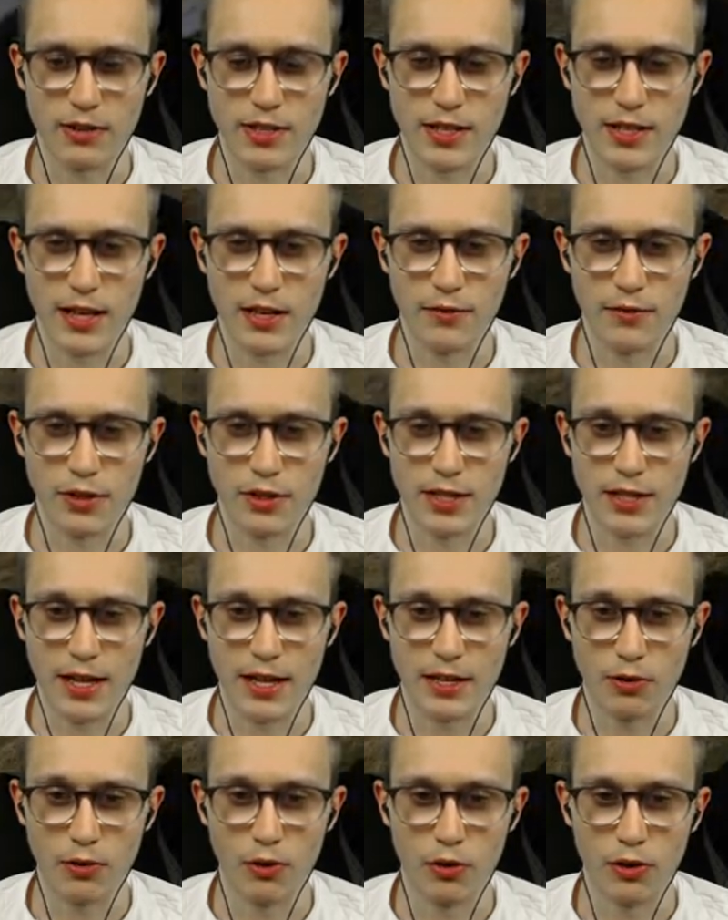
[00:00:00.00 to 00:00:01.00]
outside of your
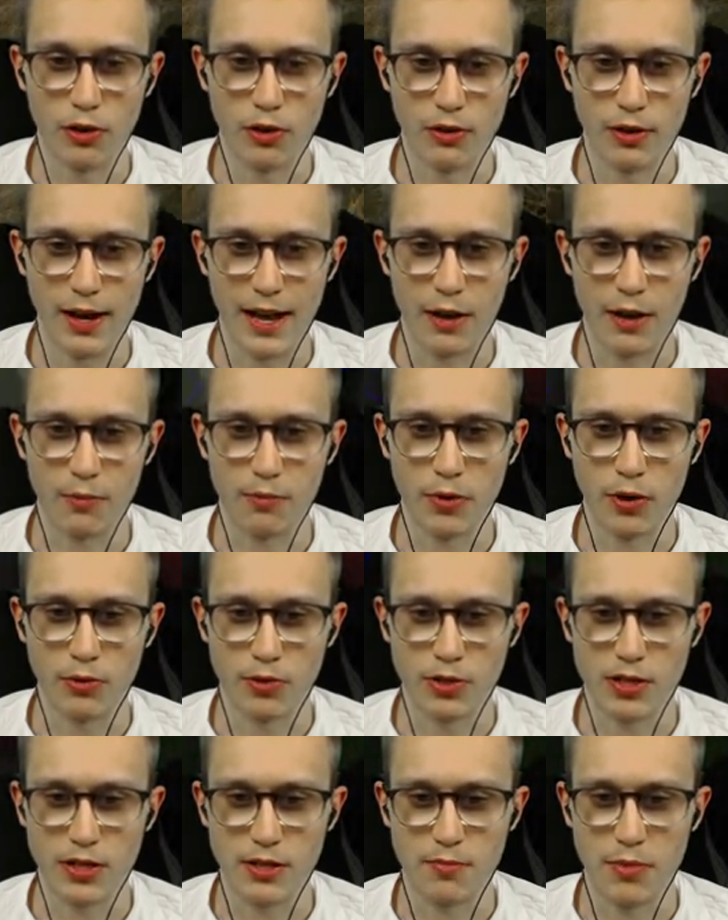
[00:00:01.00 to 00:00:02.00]
tent or your
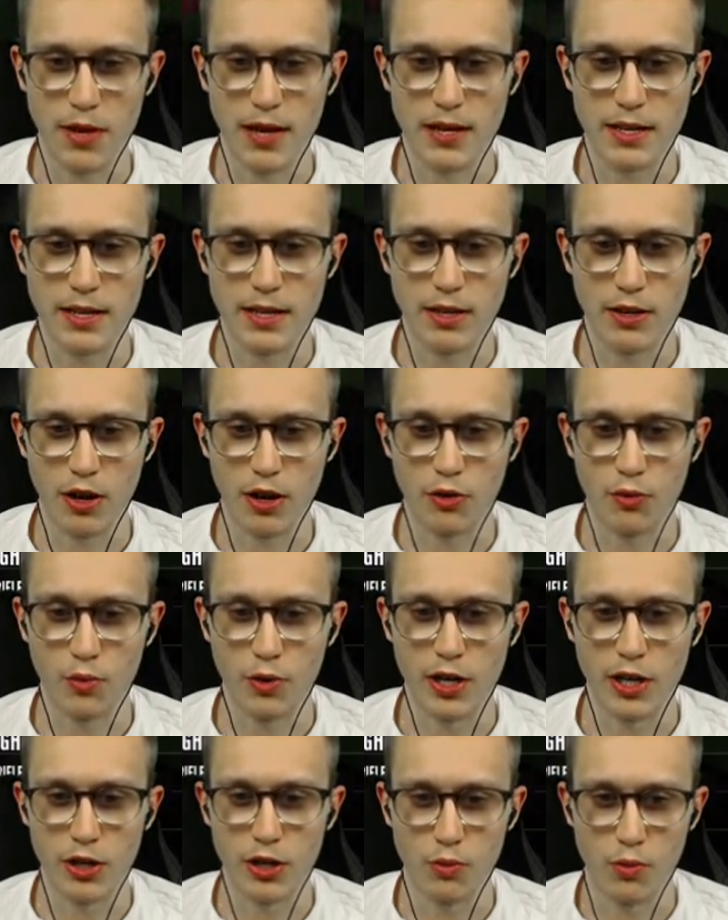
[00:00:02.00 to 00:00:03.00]
outpost, depending
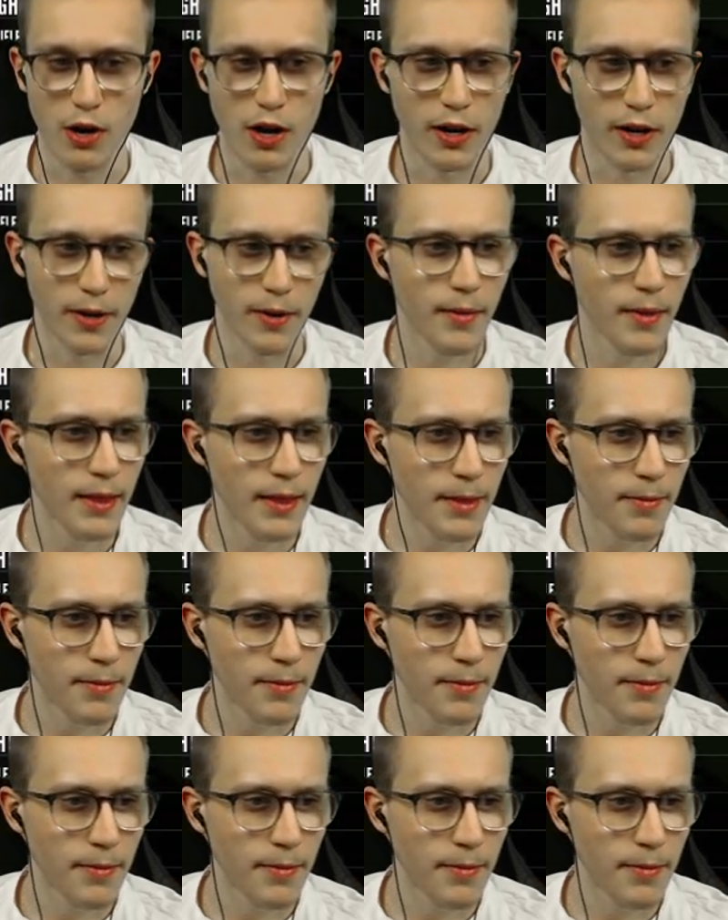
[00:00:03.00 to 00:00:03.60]
on where you are.